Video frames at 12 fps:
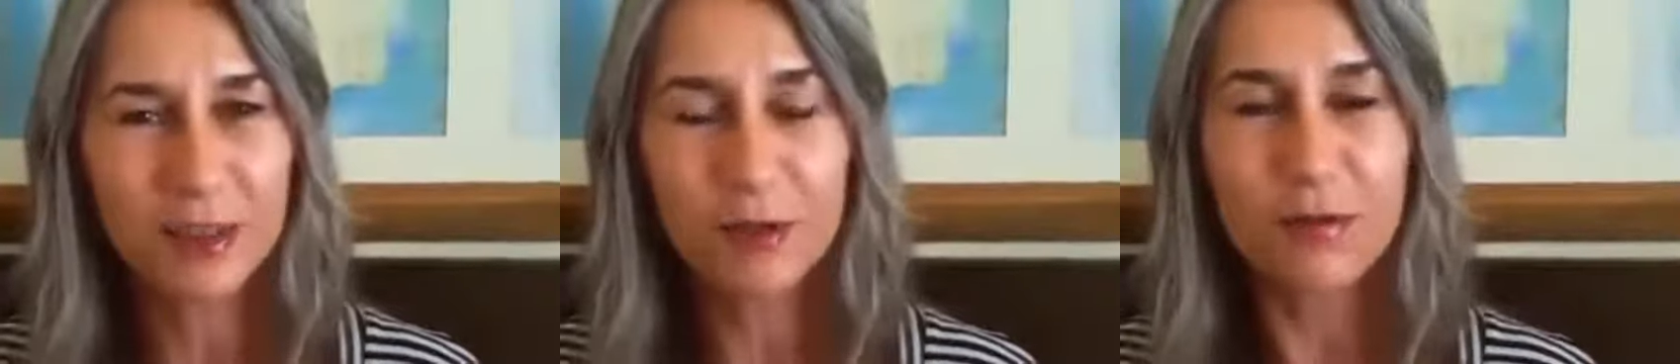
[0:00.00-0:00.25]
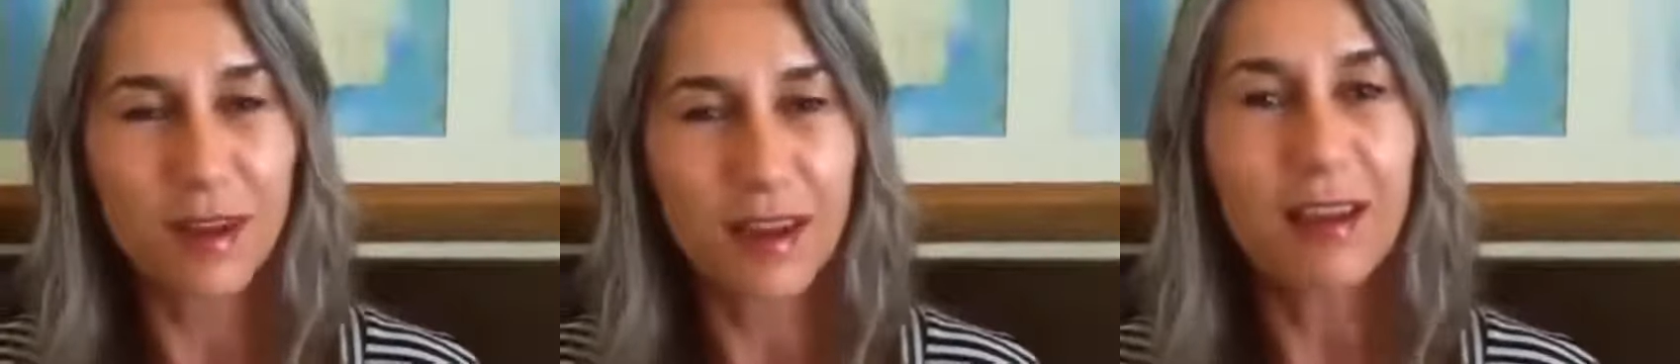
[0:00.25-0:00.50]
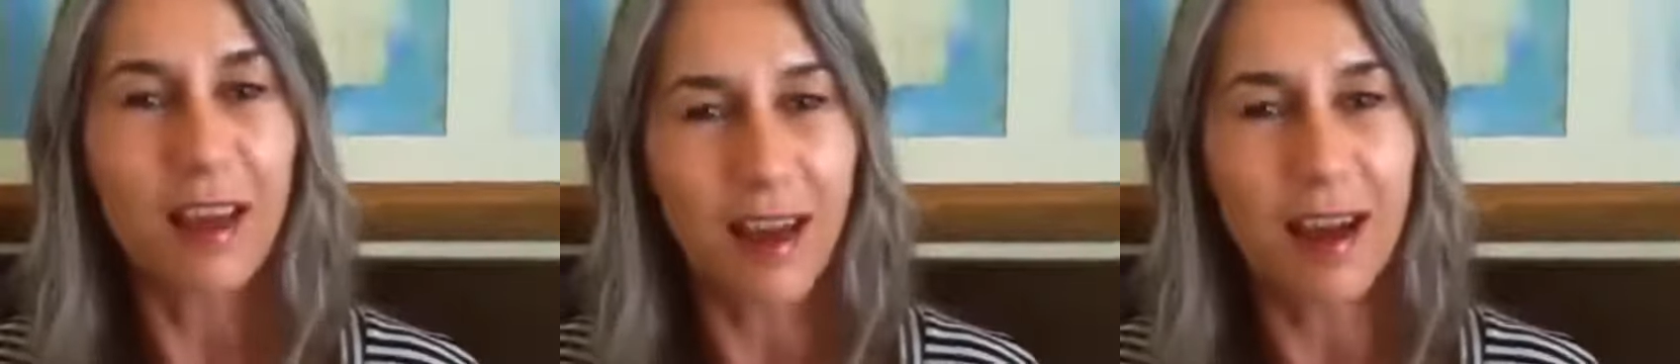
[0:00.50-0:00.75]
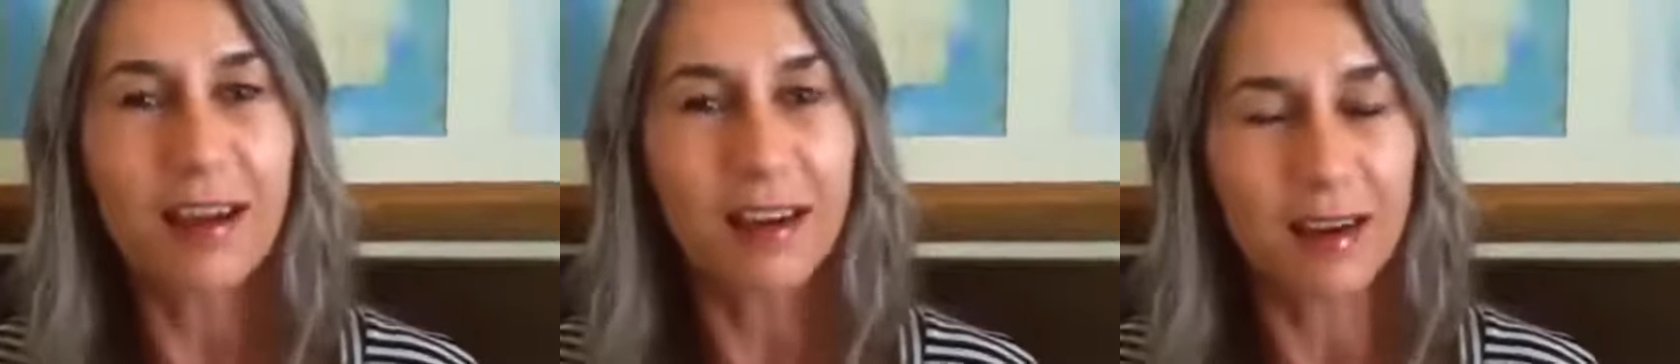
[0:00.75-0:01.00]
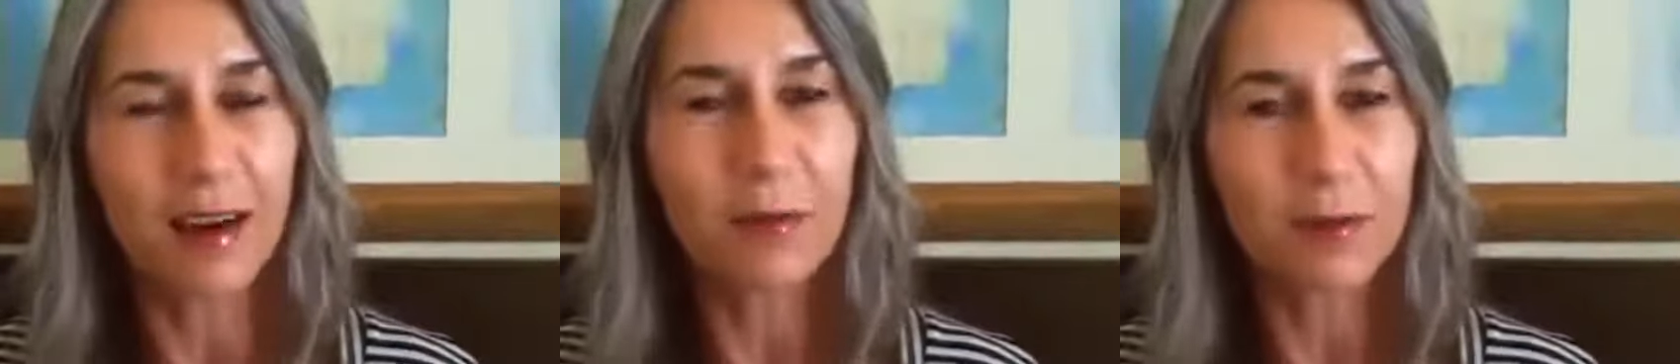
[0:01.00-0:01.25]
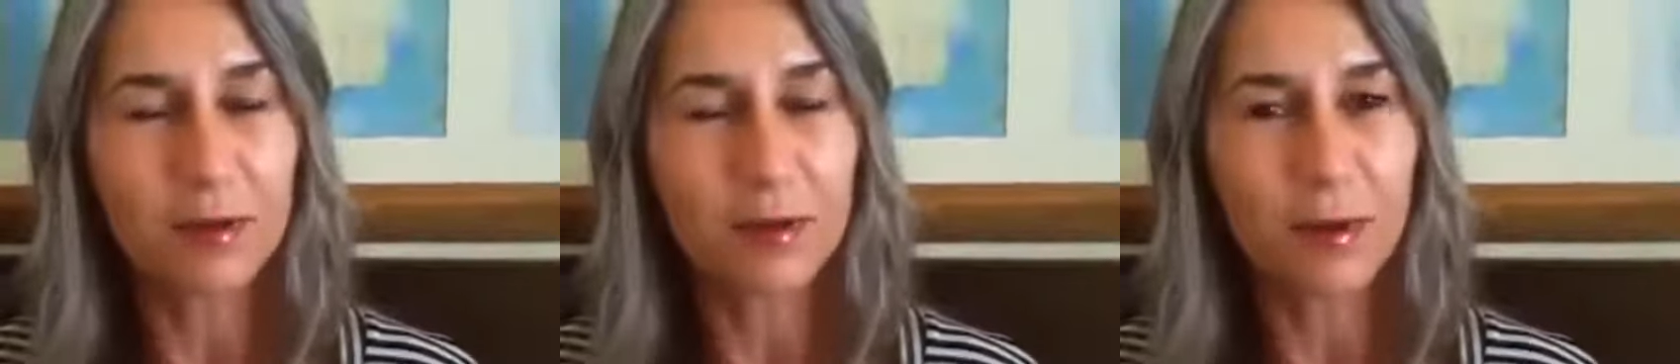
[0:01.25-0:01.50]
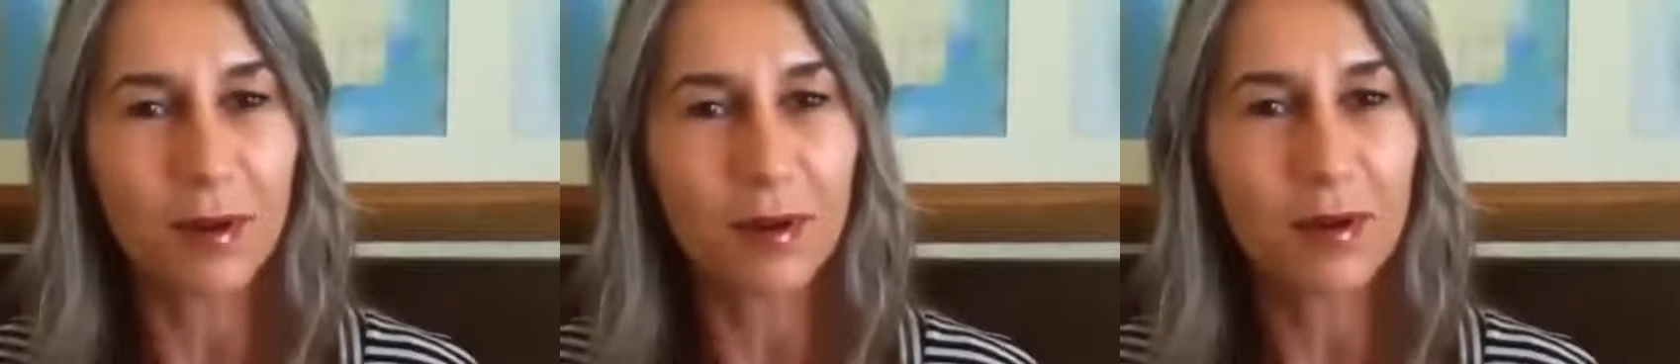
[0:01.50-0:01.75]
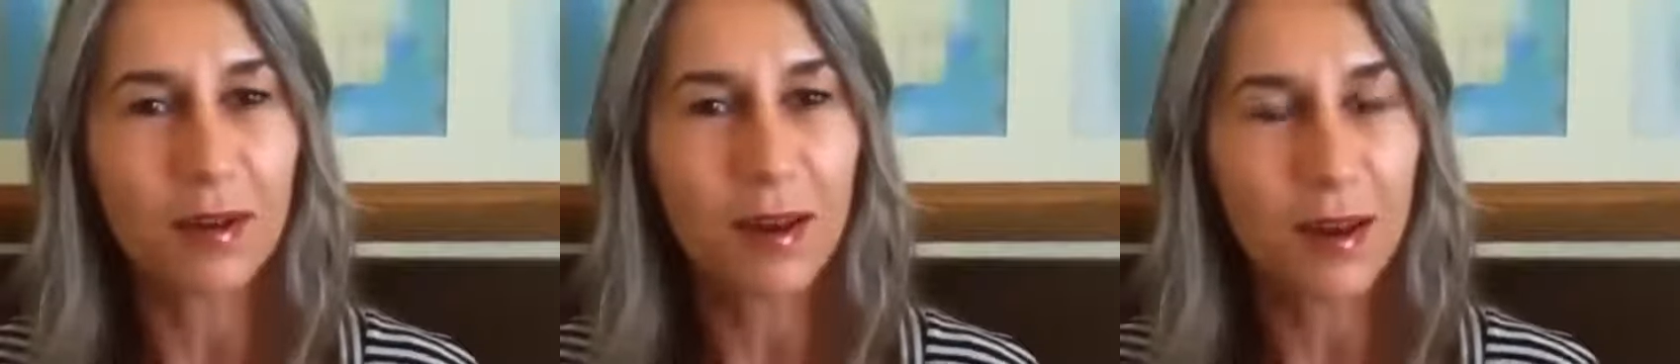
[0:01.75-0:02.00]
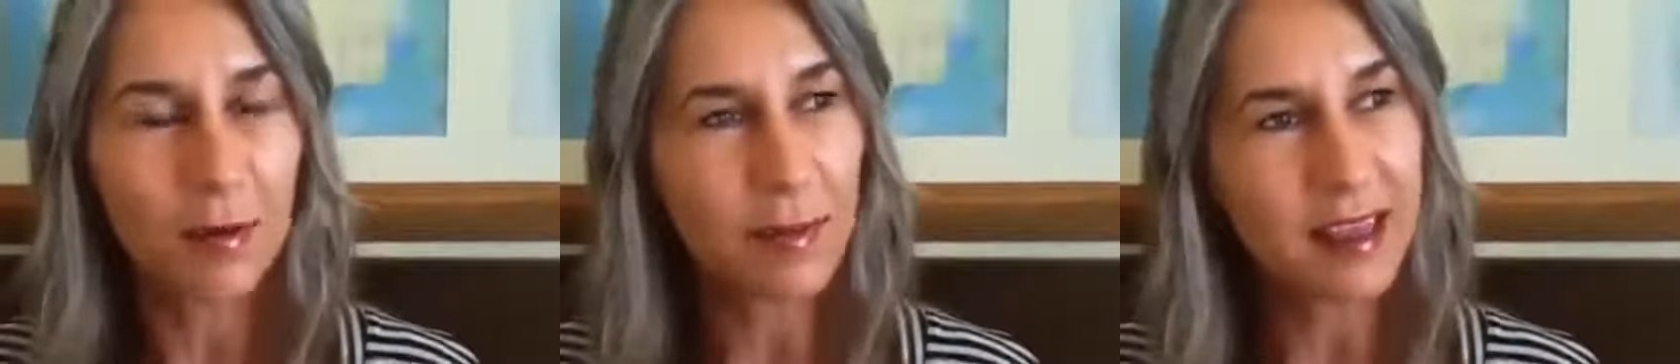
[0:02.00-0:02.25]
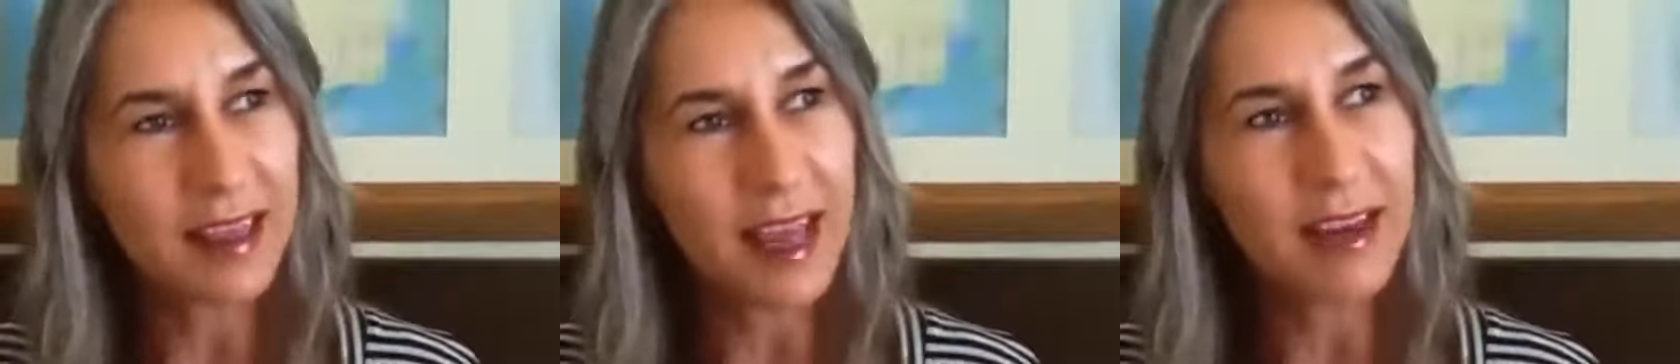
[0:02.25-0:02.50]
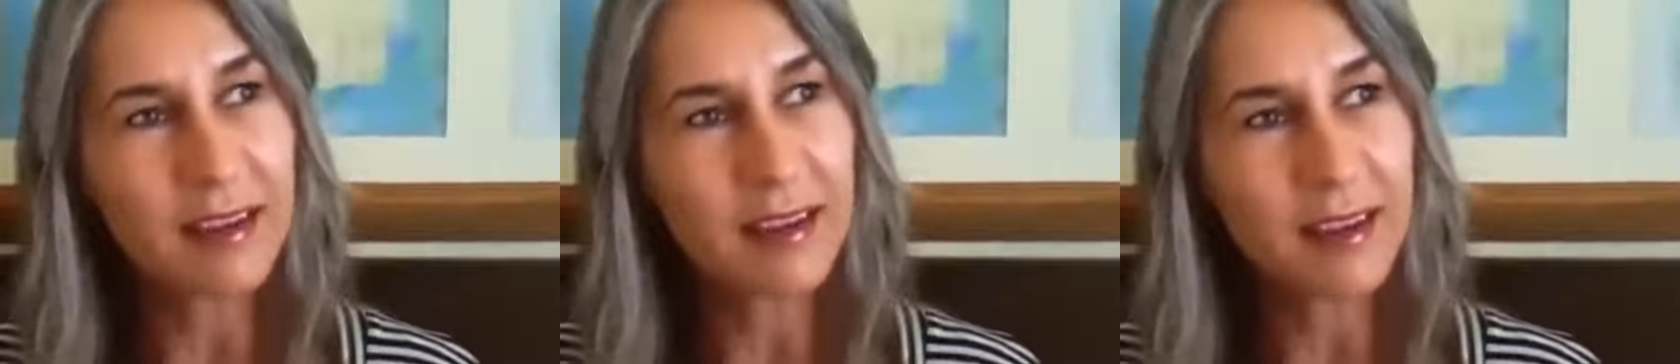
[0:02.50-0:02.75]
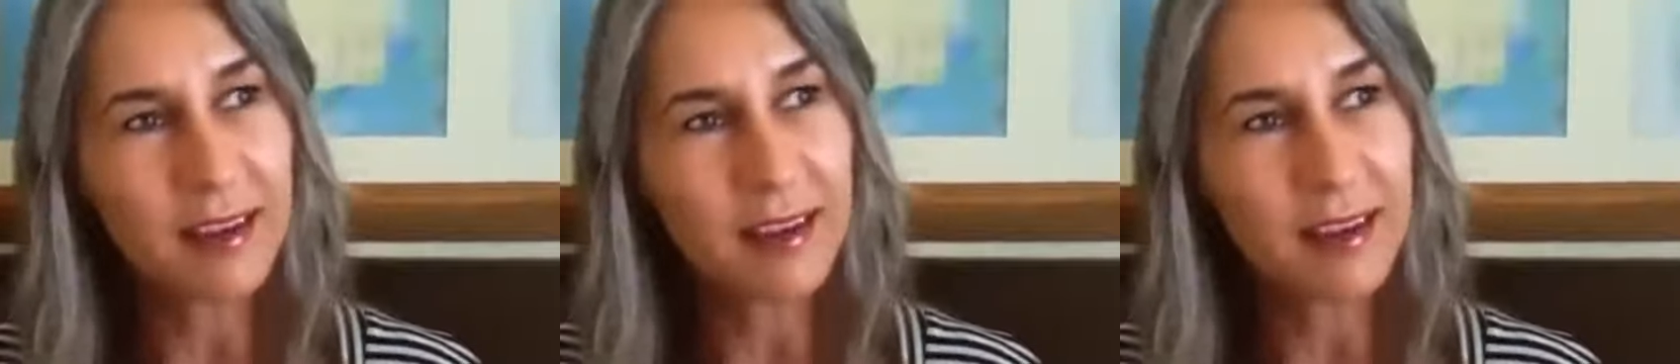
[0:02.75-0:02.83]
to feel uncomfortable, but then